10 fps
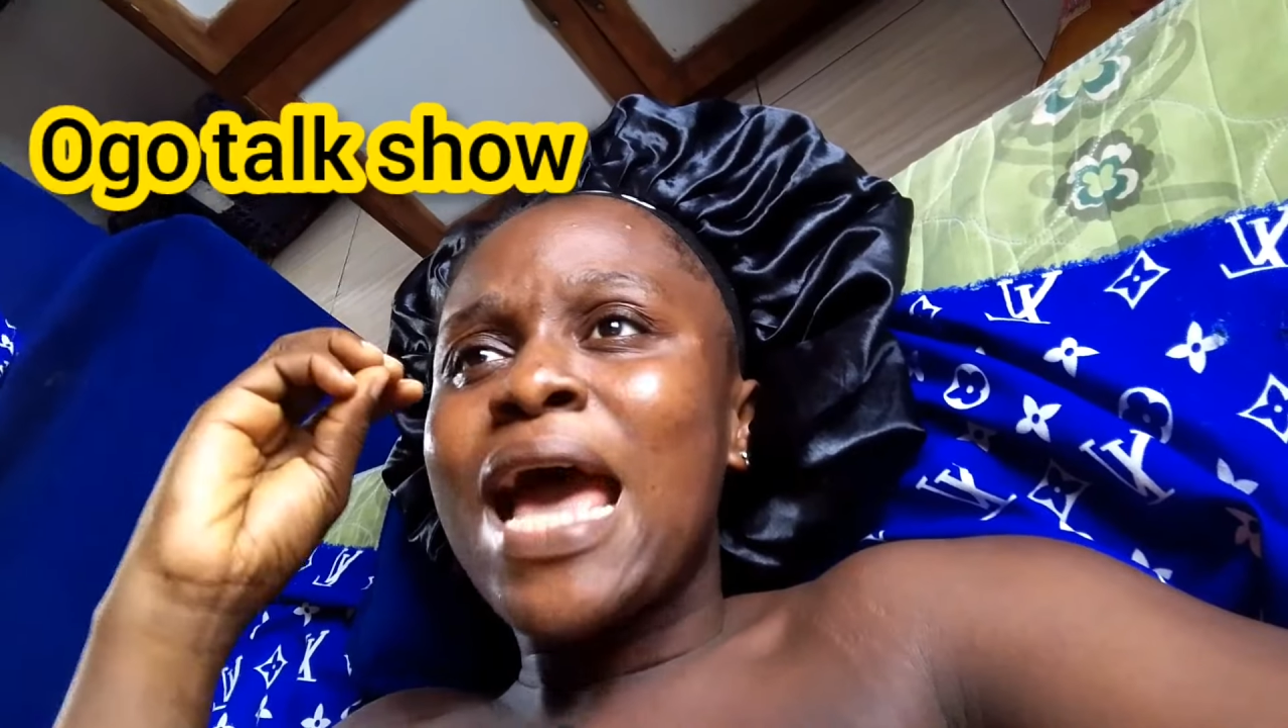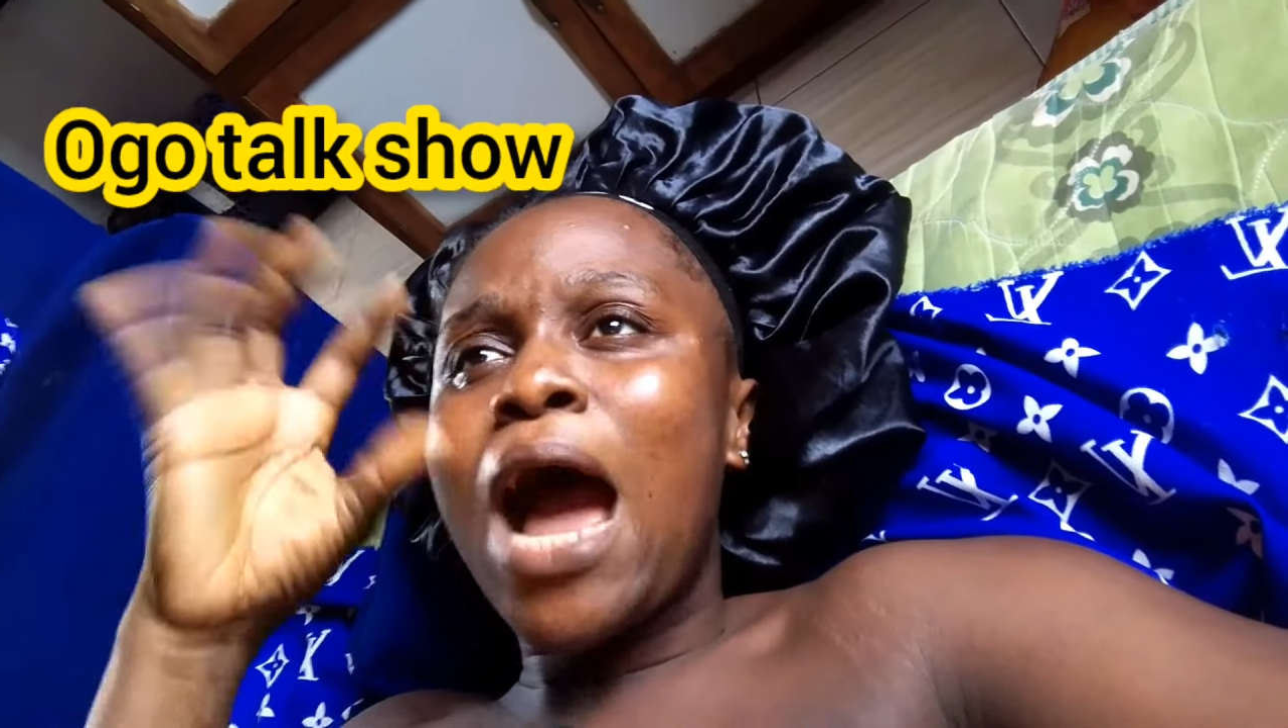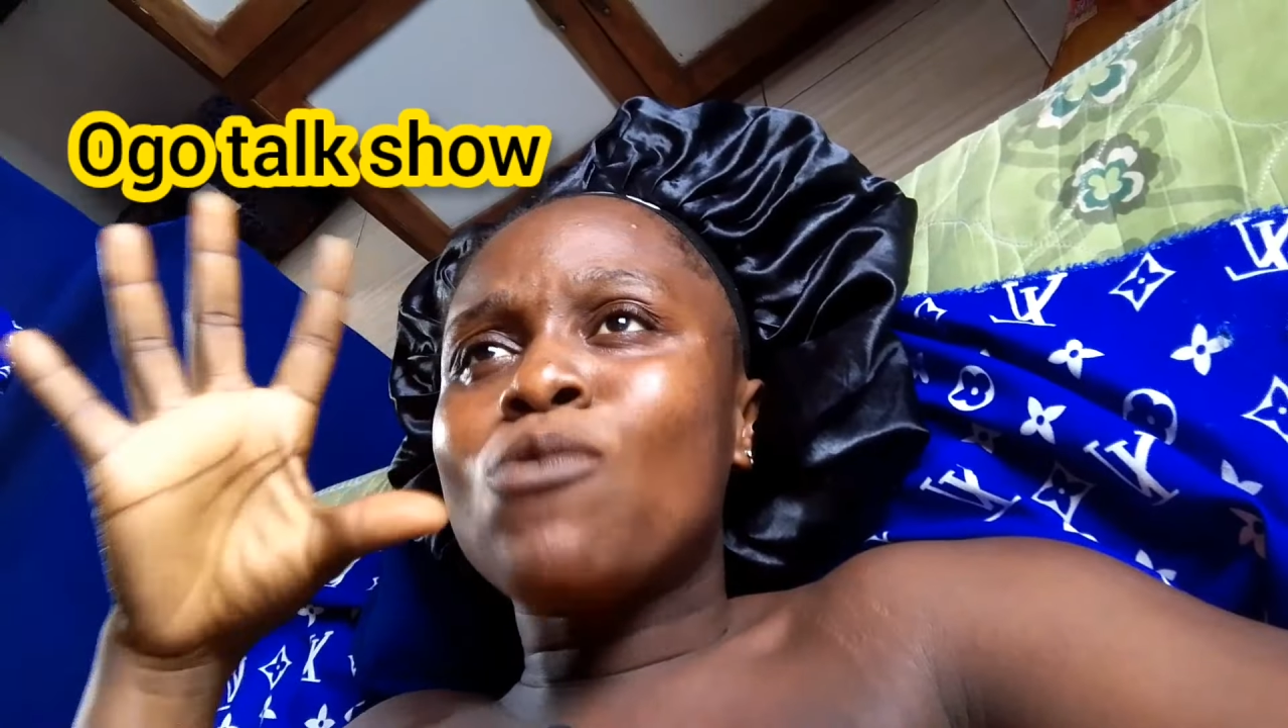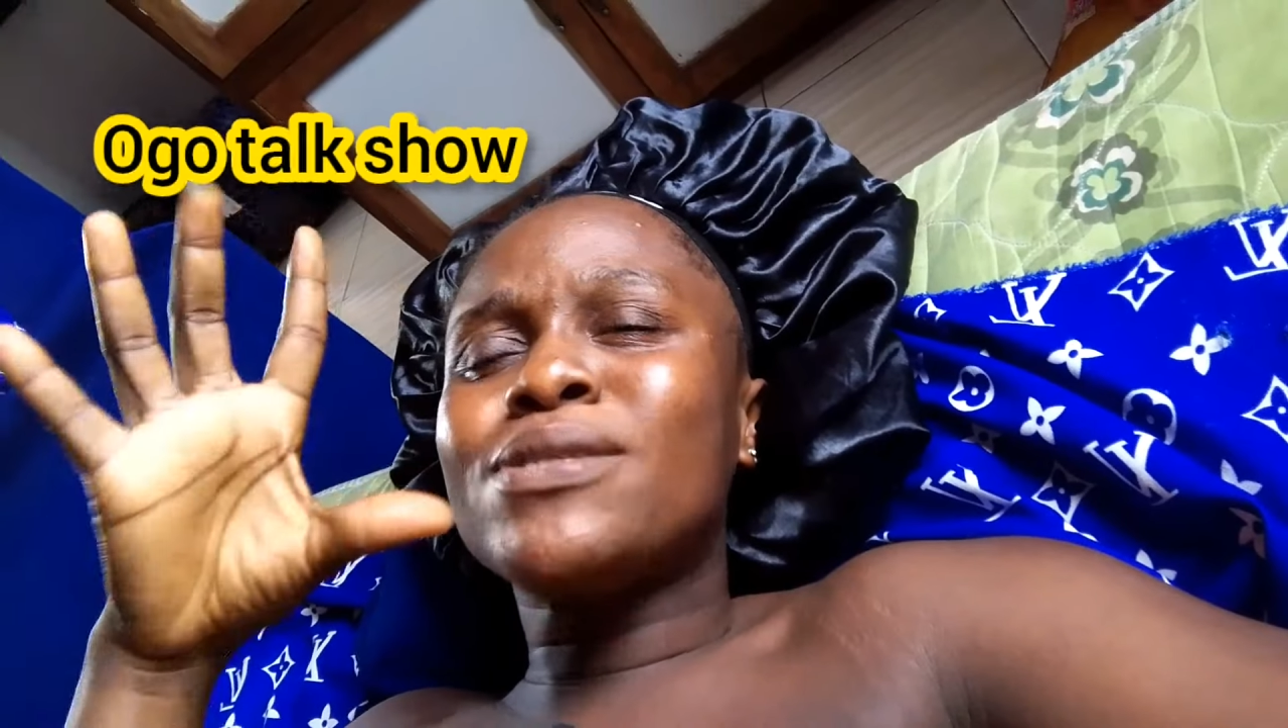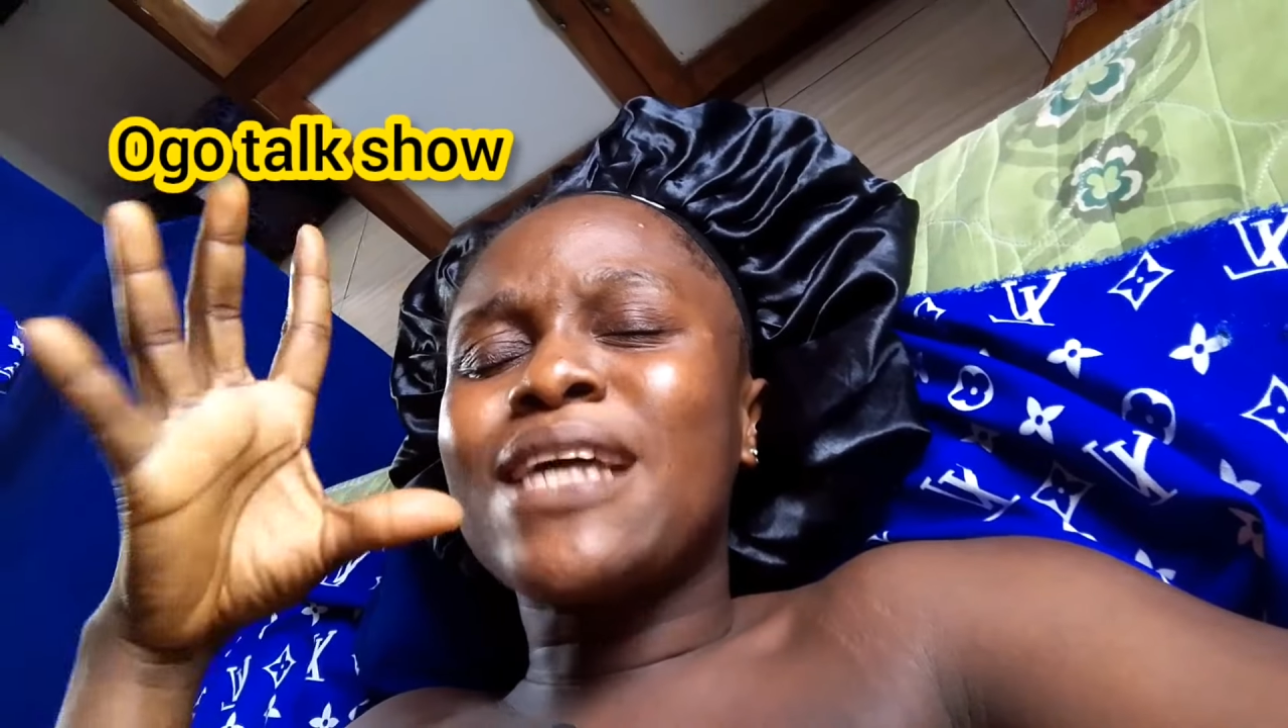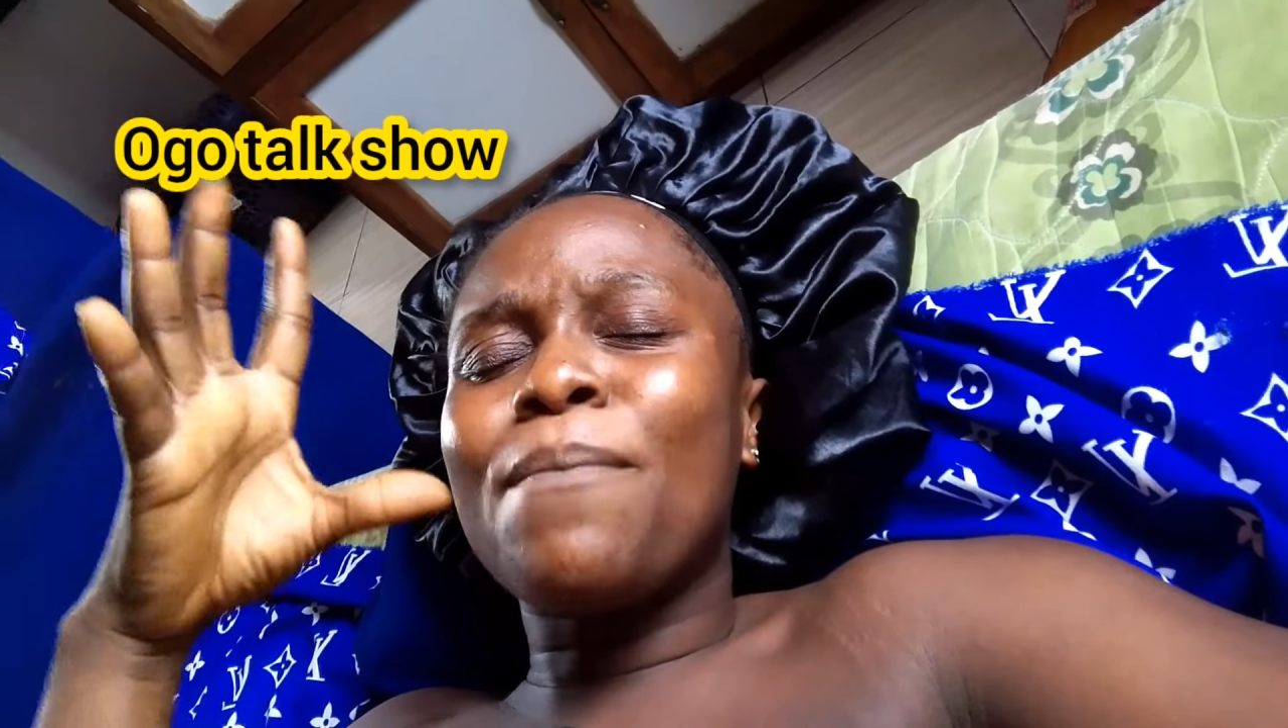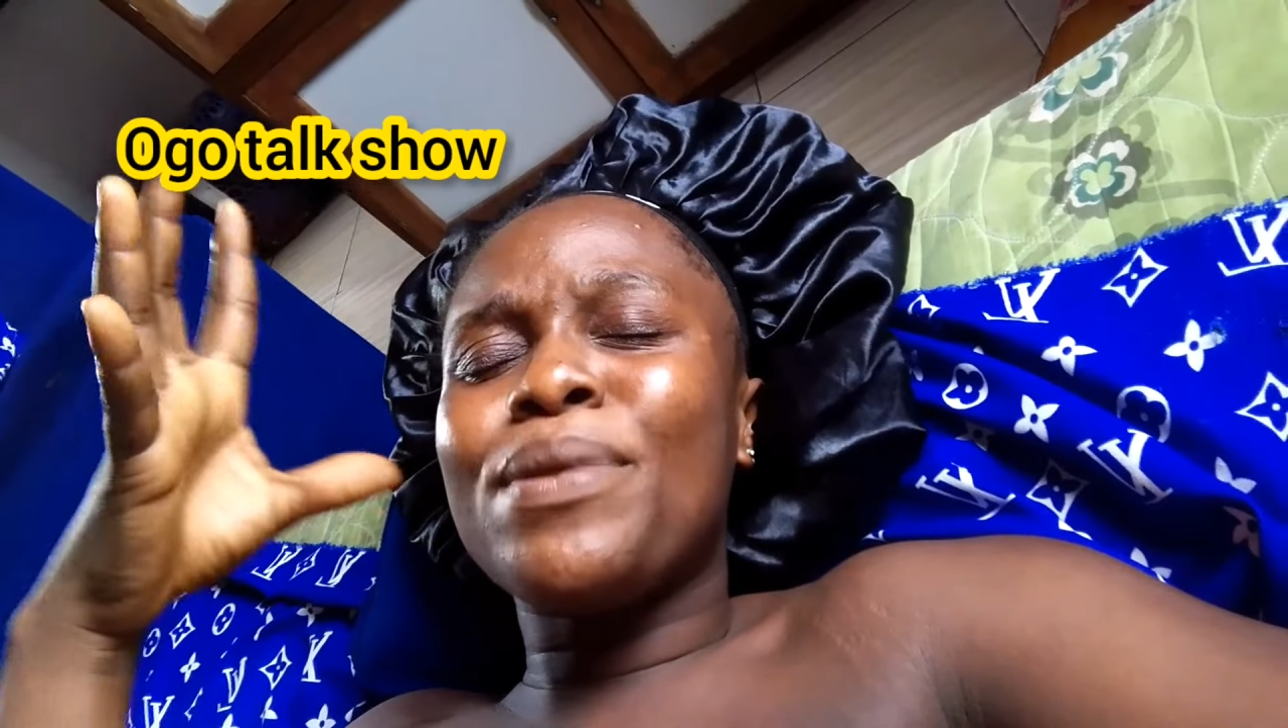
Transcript: I will start